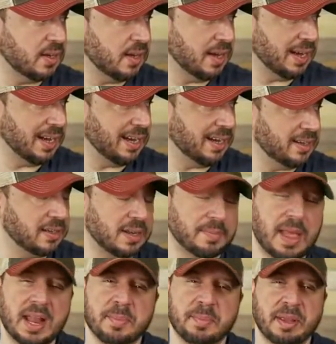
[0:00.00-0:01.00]
uh,
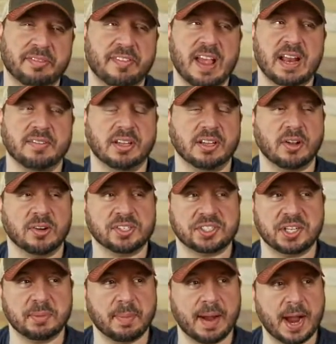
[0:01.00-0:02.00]
I'm not a big fan of the
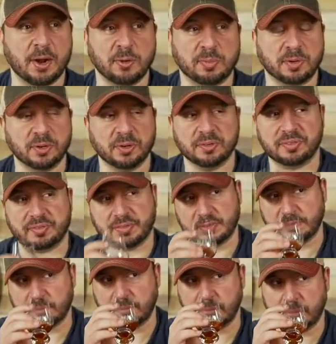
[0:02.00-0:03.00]
larceny barrel
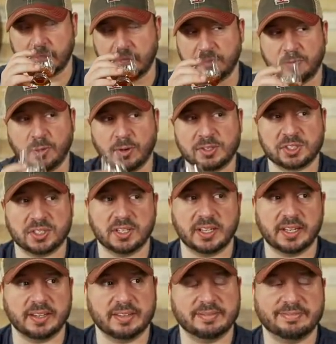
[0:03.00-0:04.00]
proof,
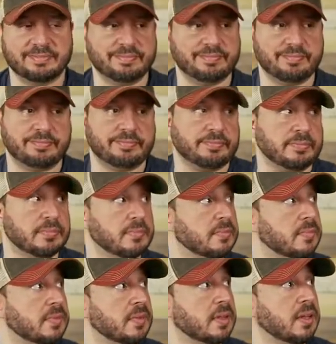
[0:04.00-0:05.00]
unfortunately.
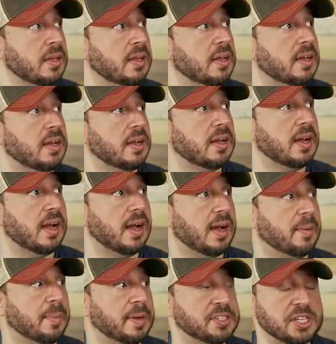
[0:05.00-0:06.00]

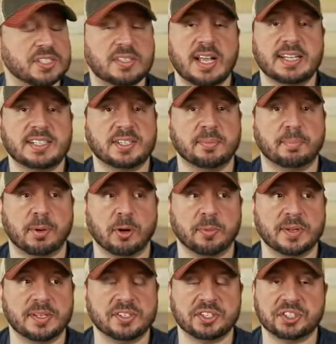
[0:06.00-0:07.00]
Uh, but just like some
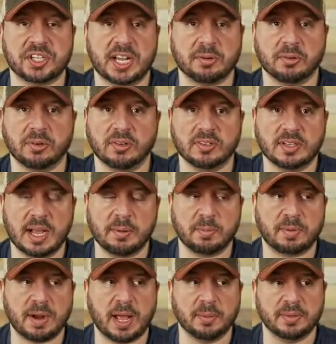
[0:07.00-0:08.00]
bourbons in general, I
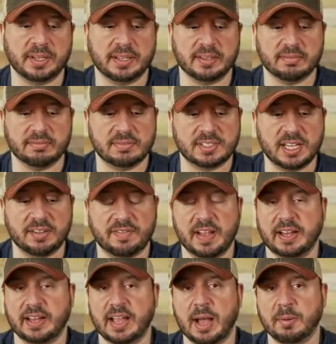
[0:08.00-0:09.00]
would probably see
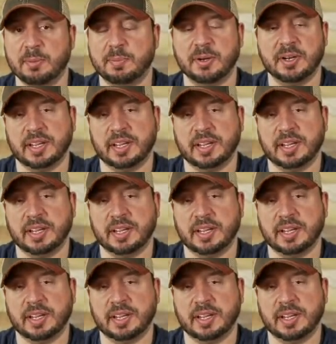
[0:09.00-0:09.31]
if I, I would